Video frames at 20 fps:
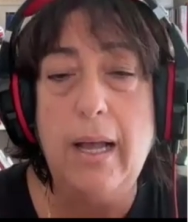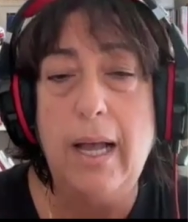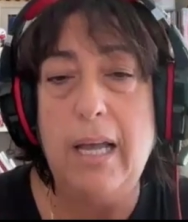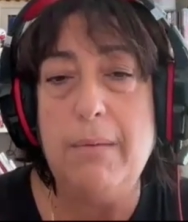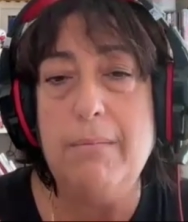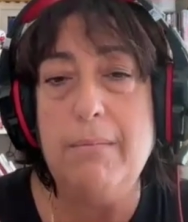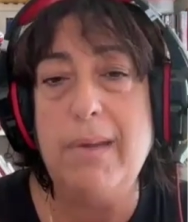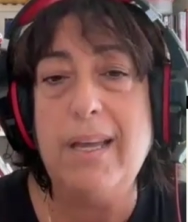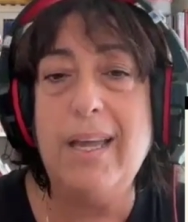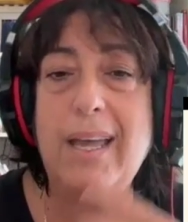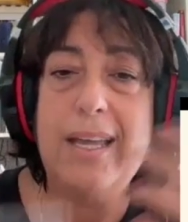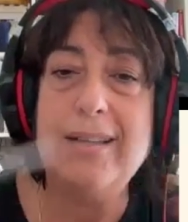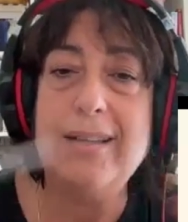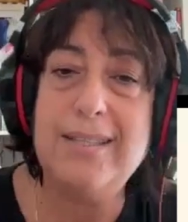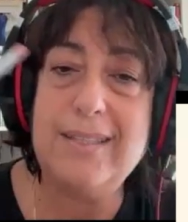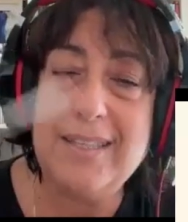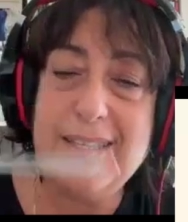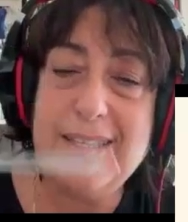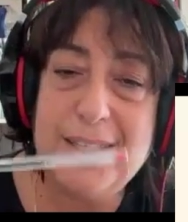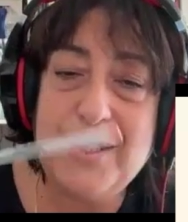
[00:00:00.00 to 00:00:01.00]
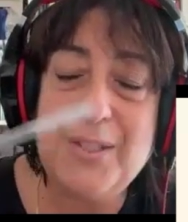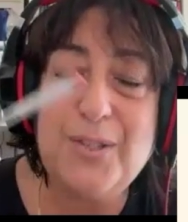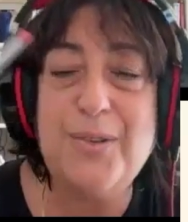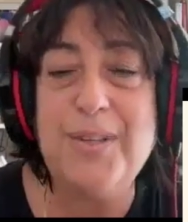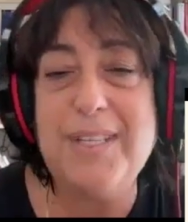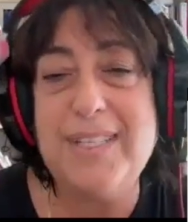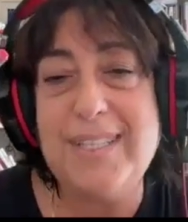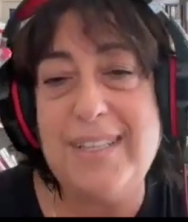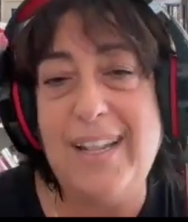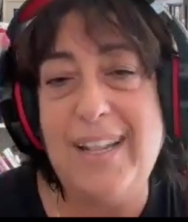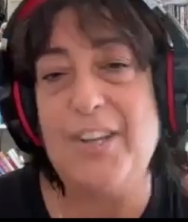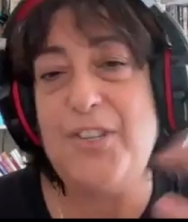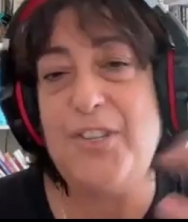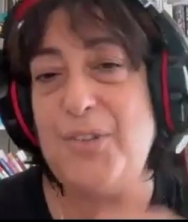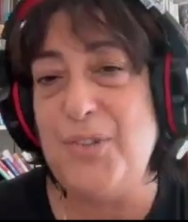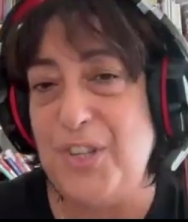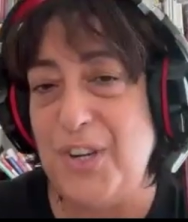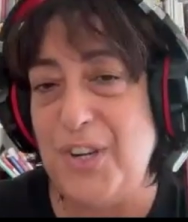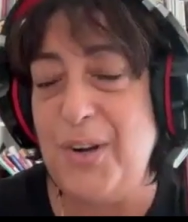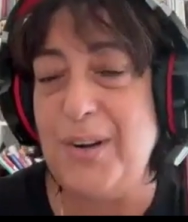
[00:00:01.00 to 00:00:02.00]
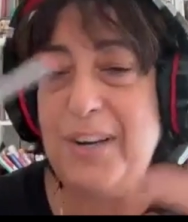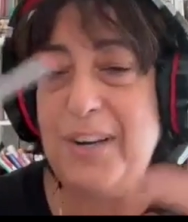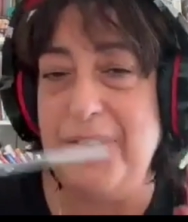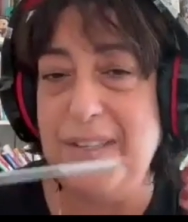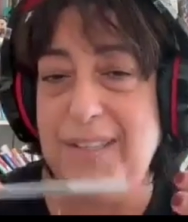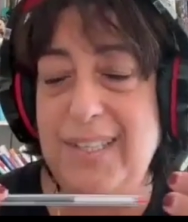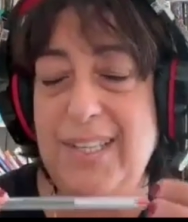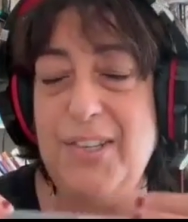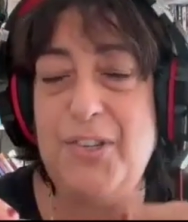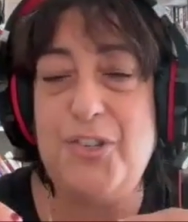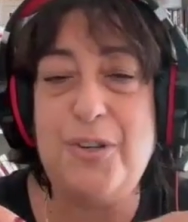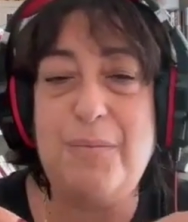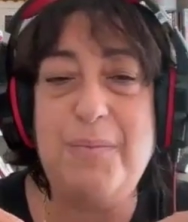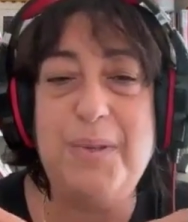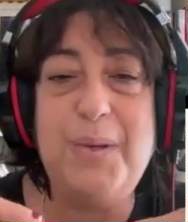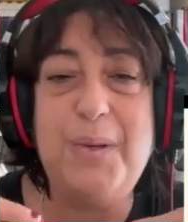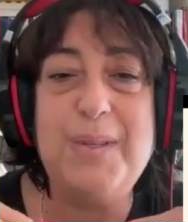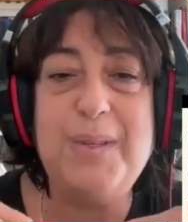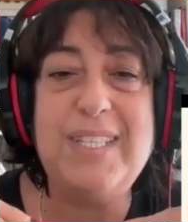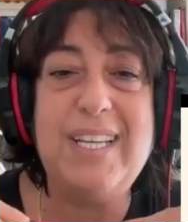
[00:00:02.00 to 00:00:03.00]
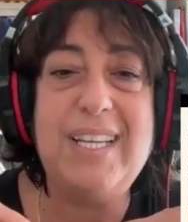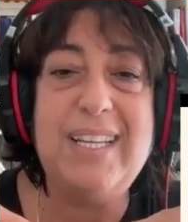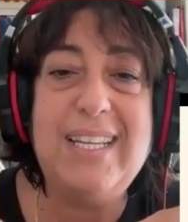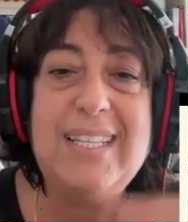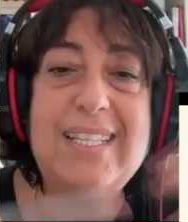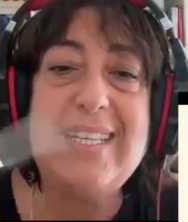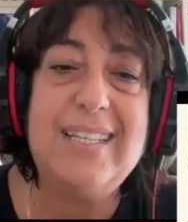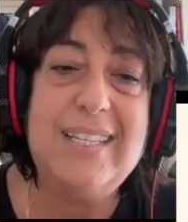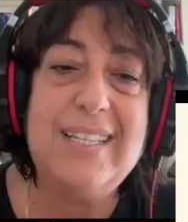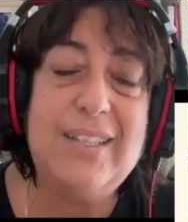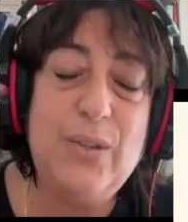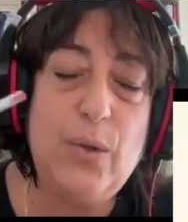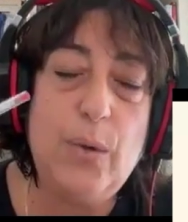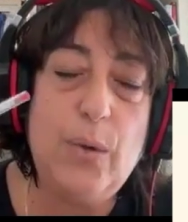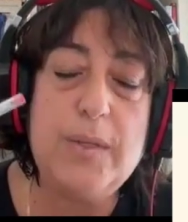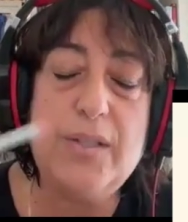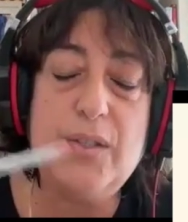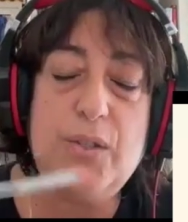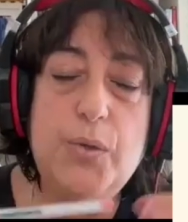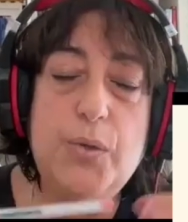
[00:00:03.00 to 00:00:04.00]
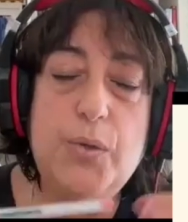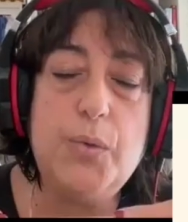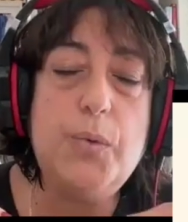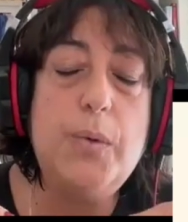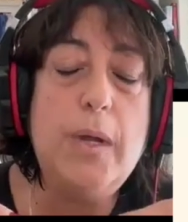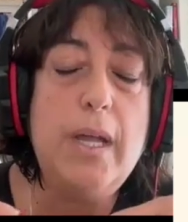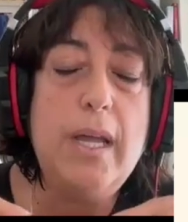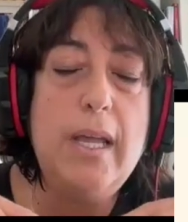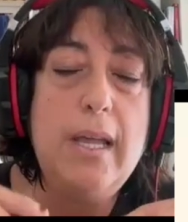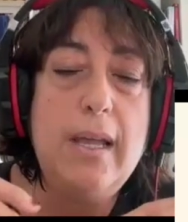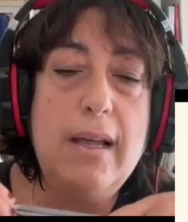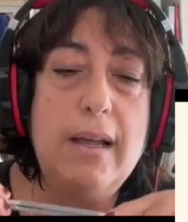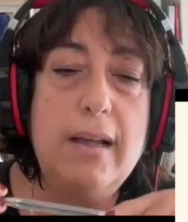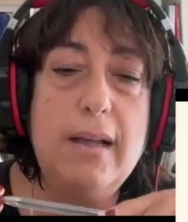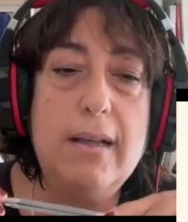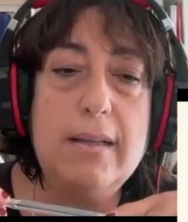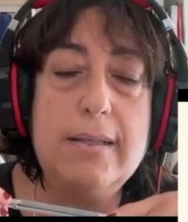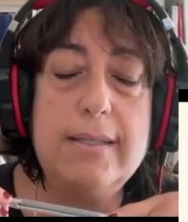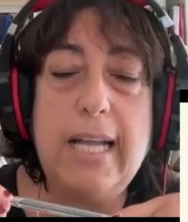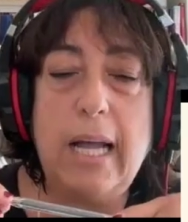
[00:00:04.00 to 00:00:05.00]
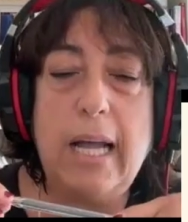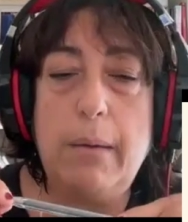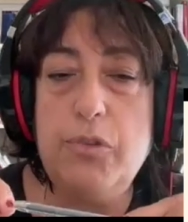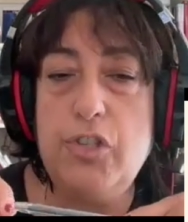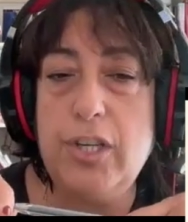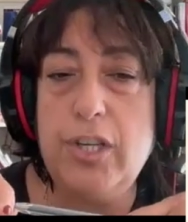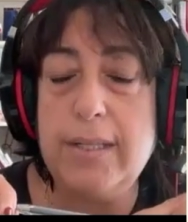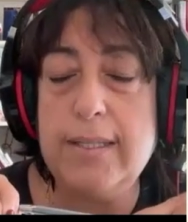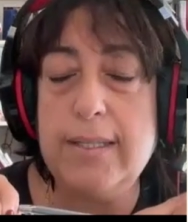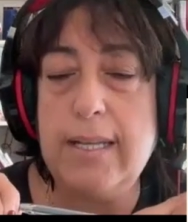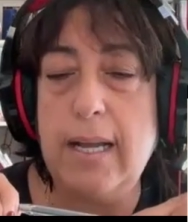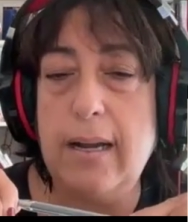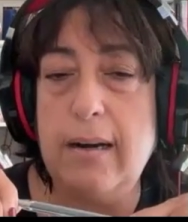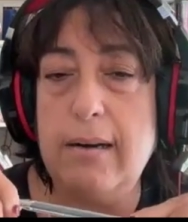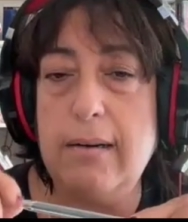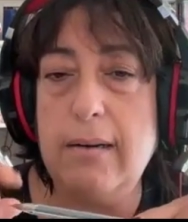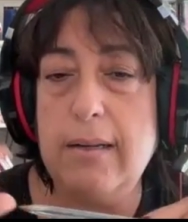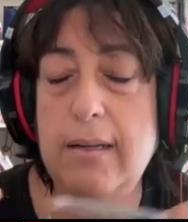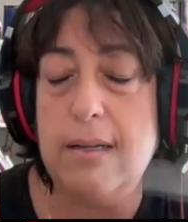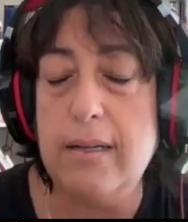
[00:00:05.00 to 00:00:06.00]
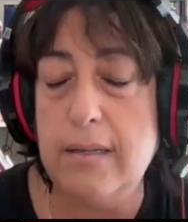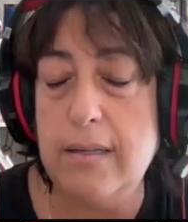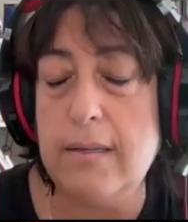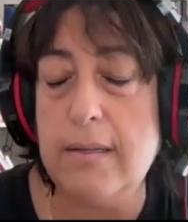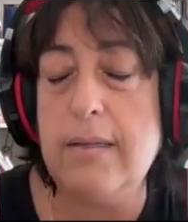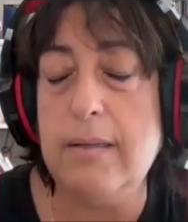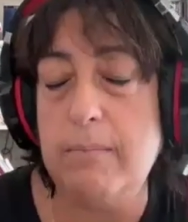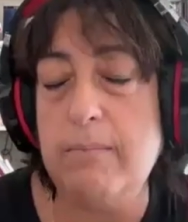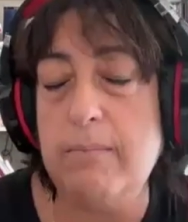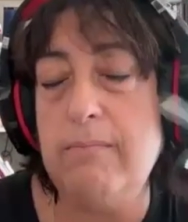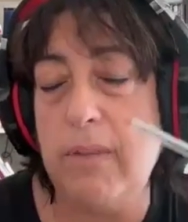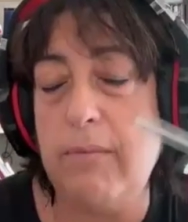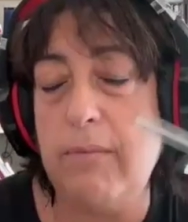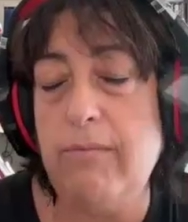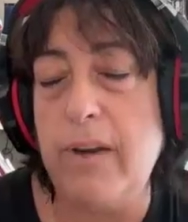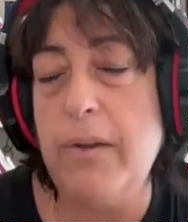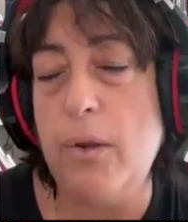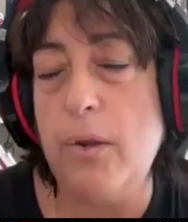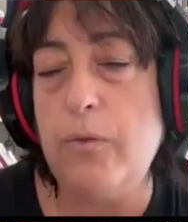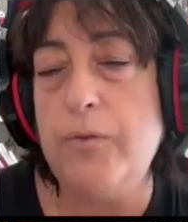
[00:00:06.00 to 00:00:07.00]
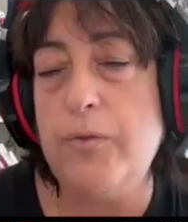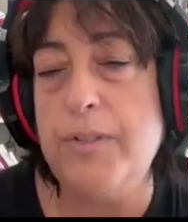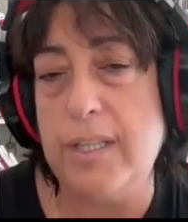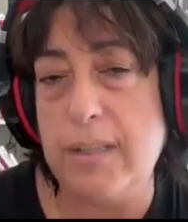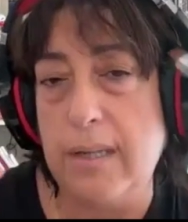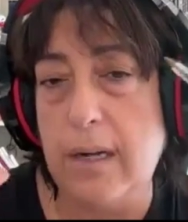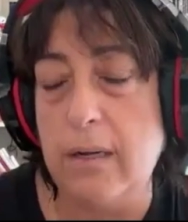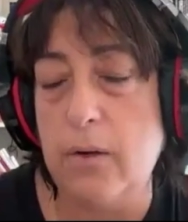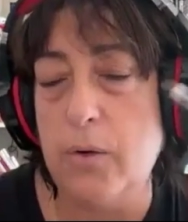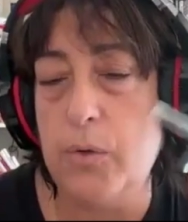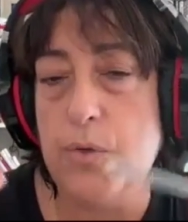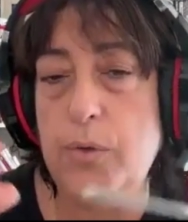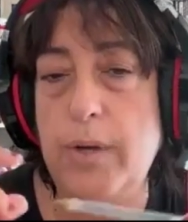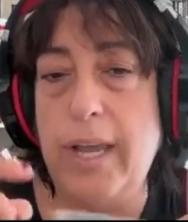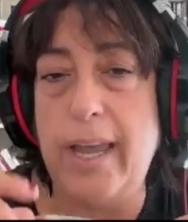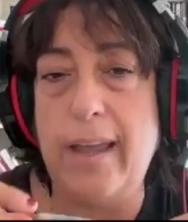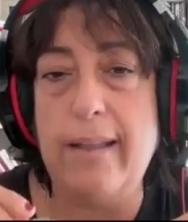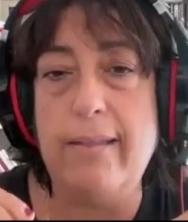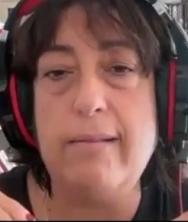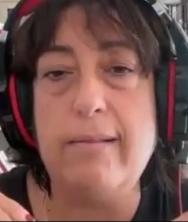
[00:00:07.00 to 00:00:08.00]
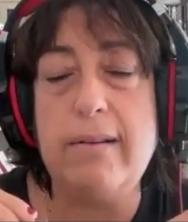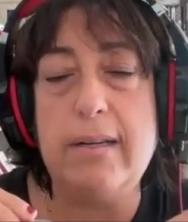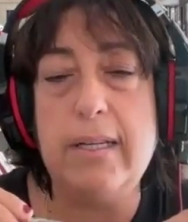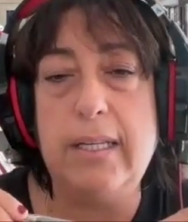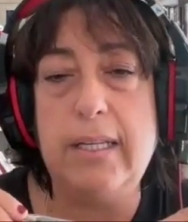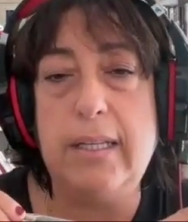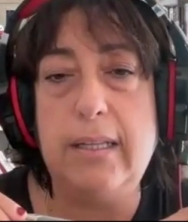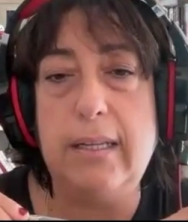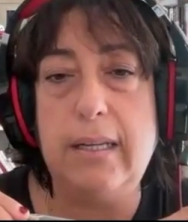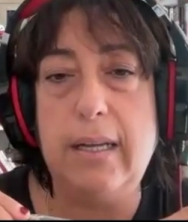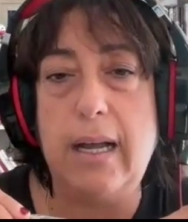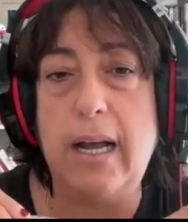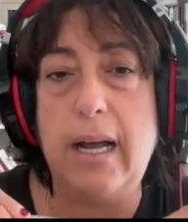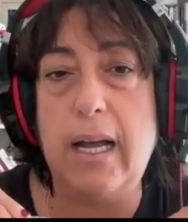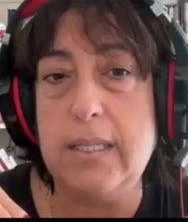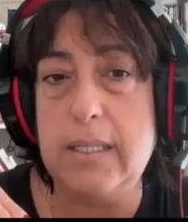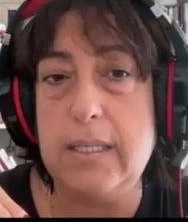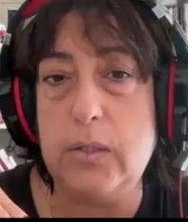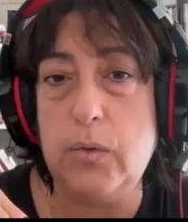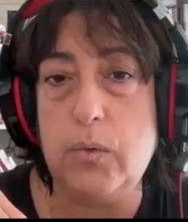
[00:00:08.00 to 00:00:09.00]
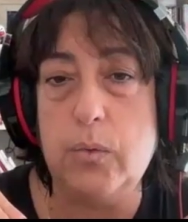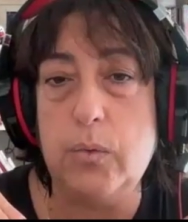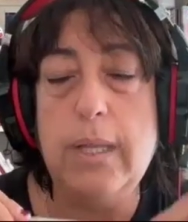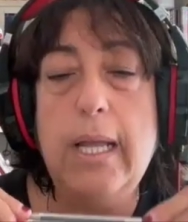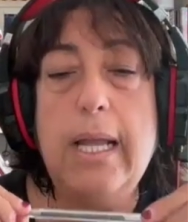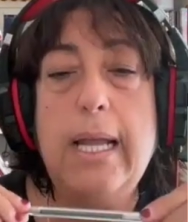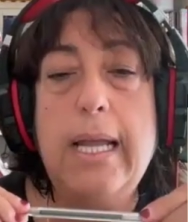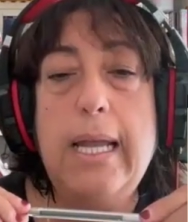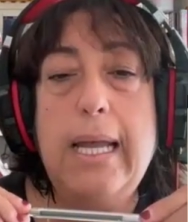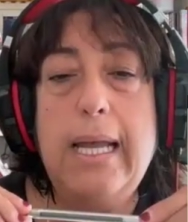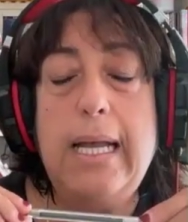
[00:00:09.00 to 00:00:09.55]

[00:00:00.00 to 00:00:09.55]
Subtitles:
I'm a history/geography teacher because in Italy those two subjects are very often go together in the high school.